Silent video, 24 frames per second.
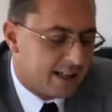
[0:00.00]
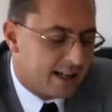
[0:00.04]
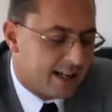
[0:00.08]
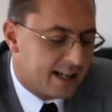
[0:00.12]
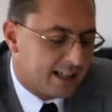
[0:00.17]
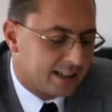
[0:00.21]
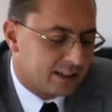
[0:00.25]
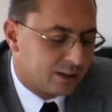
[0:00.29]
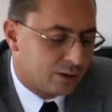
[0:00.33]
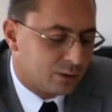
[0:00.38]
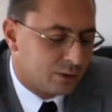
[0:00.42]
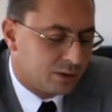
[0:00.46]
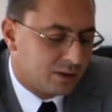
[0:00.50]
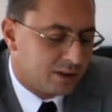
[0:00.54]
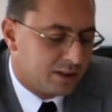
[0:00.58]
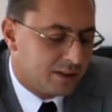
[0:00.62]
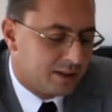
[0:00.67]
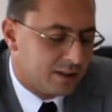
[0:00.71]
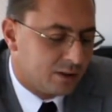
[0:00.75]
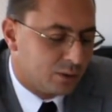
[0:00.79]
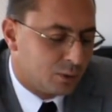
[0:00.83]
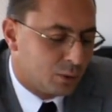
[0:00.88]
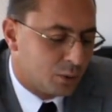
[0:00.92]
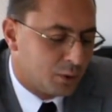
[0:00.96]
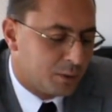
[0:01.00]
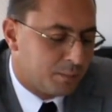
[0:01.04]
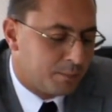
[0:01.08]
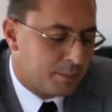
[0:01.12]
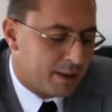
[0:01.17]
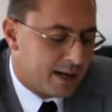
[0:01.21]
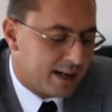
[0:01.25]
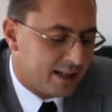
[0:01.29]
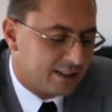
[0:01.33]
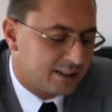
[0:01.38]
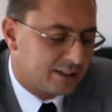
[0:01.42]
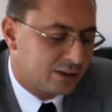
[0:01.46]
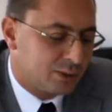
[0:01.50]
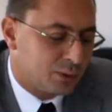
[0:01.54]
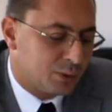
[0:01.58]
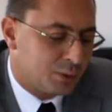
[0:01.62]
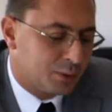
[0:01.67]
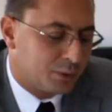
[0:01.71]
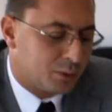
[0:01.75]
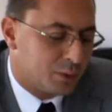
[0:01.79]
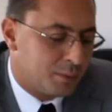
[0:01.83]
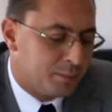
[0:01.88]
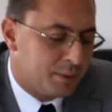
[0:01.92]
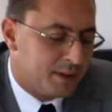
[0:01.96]
are two parts to,
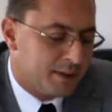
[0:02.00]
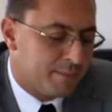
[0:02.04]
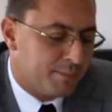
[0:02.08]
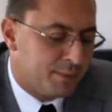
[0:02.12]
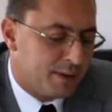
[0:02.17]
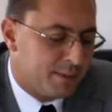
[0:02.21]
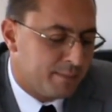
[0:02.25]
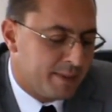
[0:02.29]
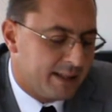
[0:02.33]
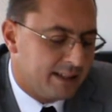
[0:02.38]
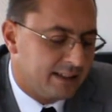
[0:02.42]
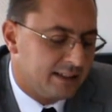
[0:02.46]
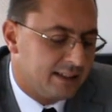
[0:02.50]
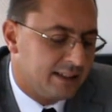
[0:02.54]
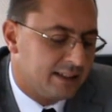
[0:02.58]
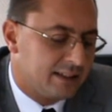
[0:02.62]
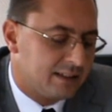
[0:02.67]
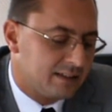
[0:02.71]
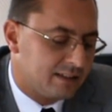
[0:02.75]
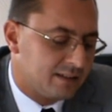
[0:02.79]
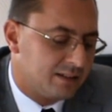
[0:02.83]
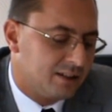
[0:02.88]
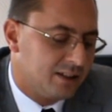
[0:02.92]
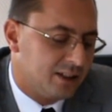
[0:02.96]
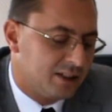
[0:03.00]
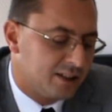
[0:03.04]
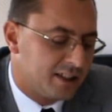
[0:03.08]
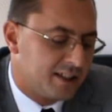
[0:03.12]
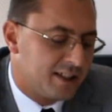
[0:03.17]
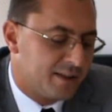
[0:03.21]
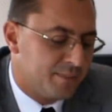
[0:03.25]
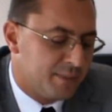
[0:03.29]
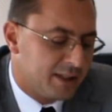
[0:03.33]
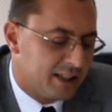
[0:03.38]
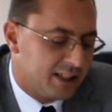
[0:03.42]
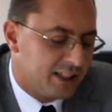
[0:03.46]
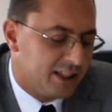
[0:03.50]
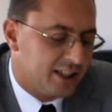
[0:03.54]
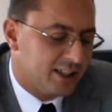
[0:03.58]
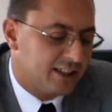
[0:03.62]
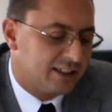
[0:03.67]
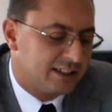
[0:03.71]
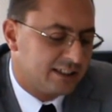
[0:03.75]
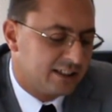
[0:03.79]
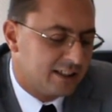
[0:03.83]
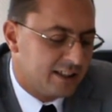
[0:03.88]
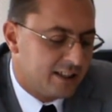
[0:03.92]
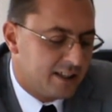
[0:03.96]
to be implemented in the coming
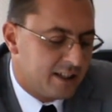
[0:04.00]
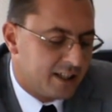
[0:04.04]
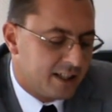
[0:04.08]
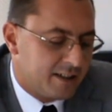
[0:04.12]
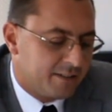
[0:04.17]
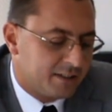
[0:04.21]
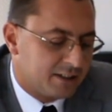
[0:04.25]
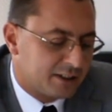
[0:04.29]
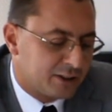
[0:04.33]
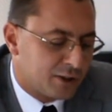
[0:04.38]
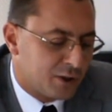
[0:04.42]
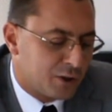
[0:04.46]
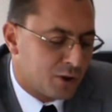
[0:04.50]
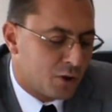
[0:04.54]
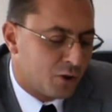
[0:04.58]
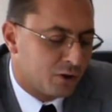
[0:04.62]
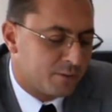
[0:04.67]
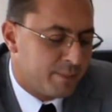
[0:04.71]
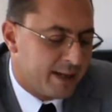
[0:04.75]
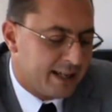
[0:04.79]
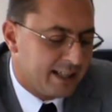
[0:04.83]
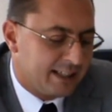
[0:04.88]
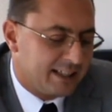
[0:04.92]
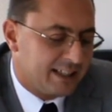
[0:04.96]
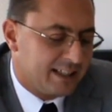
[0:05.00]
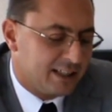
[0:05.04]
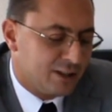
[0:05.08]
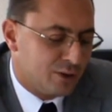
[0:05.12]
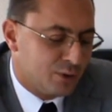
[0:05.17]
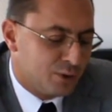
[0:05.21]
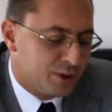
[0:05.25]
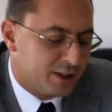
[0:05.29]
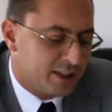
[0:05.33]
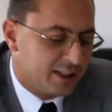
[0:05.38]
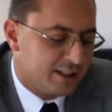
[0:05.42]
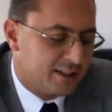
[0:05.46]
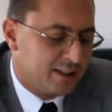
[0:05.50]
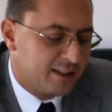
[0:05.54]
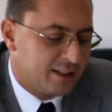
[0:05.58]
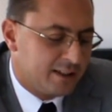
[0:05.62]
years of the so-called banking union.